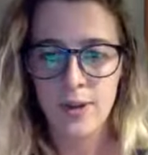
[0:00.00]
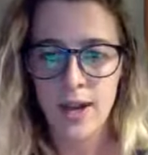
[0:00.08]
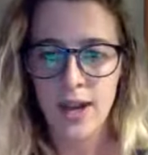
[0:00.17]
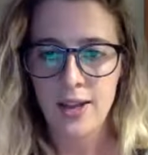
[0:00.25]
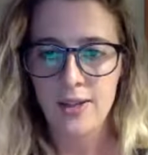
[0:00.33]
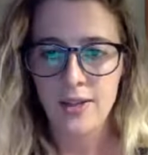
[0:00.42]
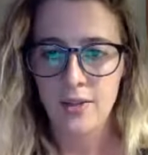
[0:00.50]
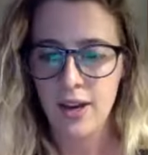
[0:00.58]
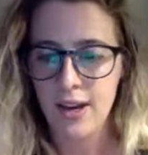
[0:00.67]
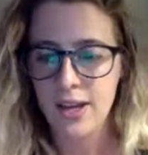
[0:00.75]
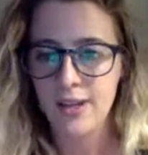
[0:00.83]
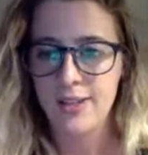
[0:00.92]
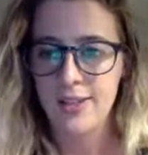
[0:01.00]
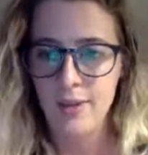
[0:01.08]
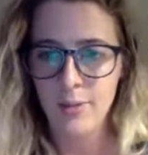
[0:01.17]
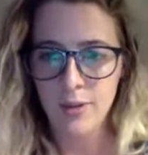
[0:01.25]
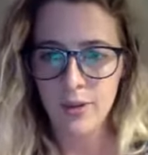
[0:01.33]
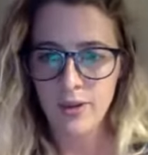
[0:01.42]
has a great
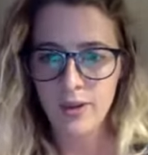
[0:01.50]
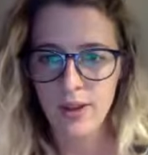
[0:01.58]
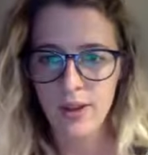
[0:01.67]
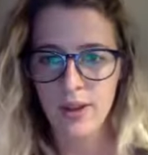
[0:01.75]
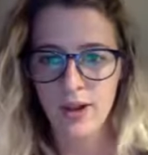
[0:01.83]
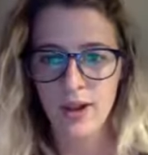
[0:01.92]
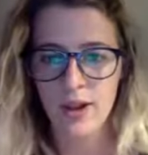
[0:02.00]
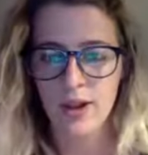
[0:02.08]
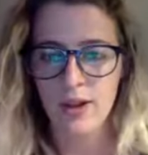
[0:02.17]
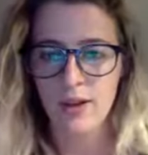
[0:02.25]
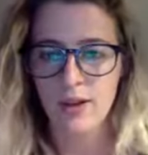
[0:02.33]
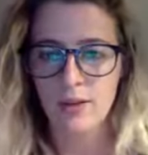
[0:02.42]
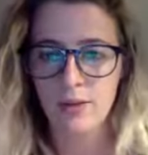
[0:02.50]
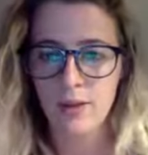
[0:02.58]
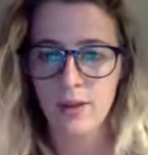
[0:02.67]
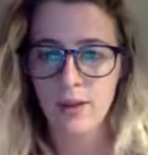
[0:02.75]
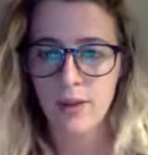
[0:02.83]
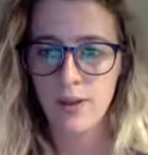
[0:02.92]
example of
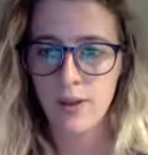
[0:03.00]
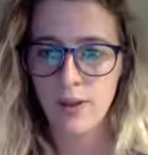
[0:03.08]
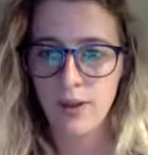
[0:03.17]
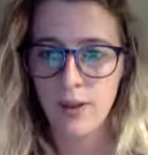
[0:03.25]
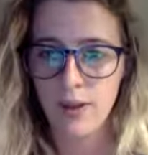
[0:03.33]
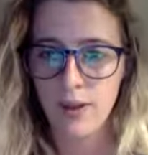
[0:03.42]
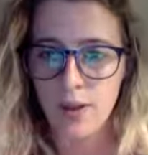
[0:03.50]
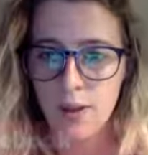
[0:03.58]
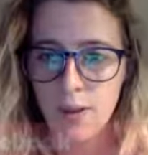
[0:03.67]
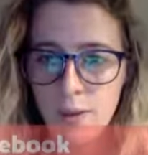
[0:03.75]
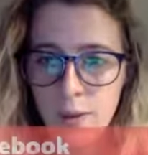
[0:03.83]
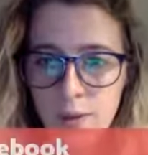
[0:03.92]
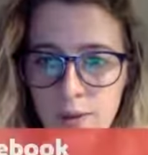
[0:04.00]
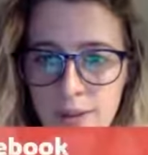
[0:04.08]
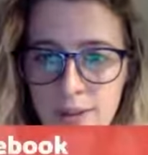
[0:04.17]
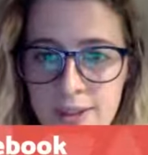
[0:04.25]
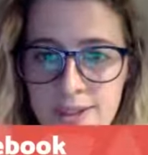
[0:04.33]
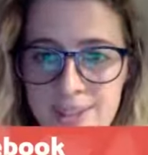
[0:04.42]
both of
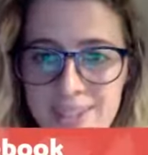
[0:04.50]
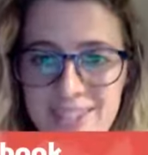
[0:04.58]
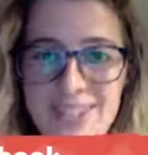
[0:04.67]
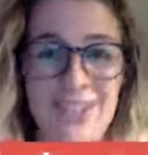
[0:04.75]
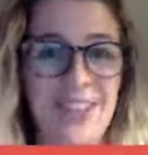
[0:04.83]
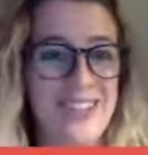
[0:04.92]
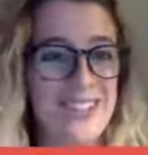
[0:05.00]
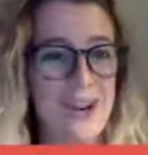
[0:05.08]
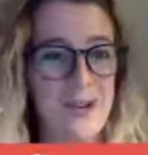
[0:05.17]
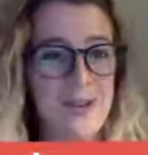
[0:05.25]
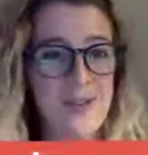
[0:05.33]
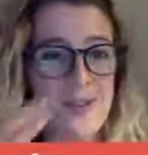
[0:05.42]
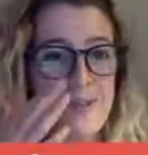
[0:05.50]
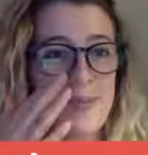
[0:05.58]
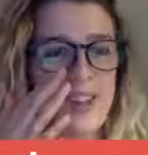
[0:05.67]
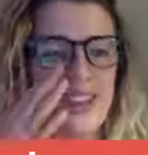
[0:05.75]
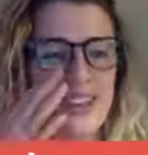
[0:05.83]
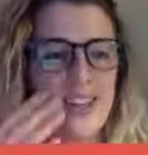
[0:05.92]
these. So let's start with Facebook.